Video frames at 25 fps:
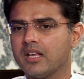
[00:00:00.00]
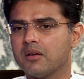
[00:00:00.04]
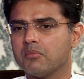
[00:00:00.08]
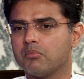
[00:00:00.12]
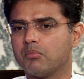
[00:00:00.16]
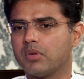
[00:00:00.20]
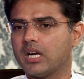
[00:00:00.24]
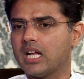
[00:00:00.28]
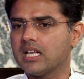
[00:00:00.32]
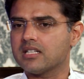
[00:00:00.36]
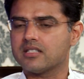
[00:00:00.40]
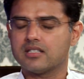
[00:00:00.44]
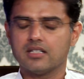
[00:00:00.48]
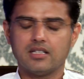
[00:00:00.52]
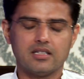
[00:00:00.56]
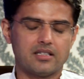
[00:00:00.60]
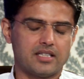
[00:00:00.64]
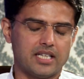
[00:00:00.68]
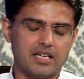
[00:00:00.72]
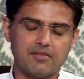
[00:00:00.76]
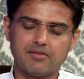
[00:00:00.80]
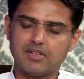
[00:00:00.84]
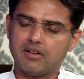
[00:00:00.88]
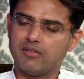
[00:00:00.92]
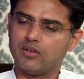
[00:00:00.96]
but I still
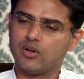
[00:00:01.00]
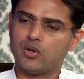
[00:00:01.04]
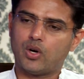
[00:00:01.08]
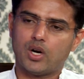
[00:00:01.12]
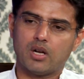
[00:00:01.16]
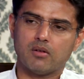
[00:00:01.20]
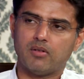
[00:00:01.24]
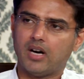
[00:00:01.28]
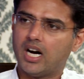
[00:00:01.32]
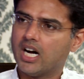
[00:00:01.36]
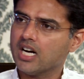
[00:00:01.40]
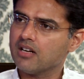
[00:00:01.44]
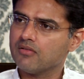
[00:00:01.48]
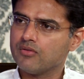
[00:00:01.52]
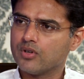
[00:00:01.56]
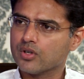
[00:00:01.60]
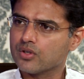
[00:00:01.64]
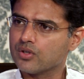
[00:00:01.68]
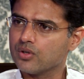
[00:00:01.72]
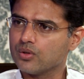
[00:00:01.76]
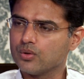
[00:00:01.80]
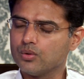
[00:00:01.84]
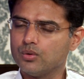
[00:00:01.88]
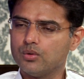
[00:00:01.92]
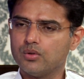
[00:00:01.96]
think we have a lot of hard work
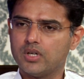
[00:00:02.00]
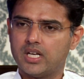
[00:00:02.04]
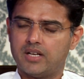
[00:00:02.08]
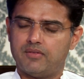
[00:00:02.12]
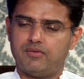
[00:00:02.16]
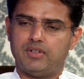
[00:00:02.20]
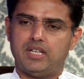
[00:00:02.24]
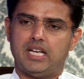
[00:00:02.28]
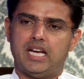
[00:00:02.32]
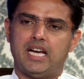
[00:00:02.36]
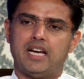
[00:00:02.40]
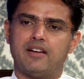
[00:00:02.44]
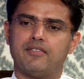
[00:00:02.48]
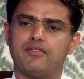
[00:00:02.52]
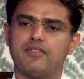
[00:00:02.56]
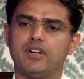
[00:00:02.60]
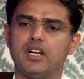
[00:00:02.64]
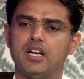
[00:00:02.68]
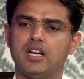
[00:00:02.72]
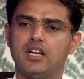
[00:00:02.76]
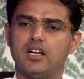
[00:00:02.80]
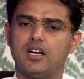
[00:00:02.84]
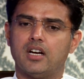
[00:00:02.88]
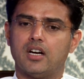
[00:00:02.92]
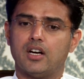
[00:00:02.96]
to do, and we have
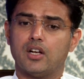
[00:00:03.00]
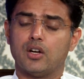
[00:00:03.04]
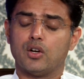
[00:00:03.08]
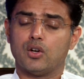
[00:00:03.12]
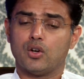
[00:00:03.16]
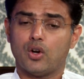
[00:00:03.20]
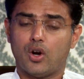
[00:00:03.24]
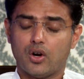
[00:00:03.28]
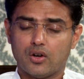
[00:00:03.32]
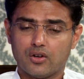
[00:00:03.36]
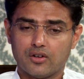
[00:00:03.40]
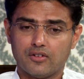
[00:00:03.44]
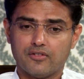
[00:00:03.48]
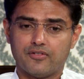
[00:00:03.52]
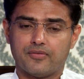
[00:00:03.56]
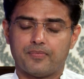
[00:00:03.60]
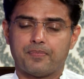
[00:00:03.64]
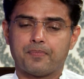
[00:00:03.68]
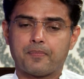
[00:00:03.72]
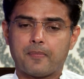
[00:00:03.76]
a lot of